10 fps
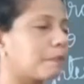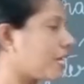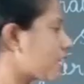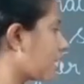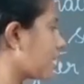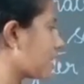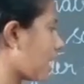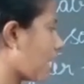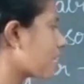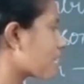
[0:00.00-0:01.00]
prince, he
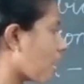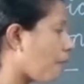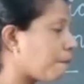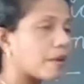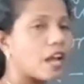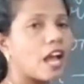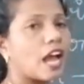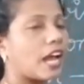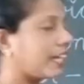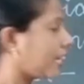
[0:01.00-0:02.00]
stands up
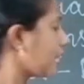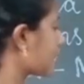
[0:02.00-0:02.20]
and he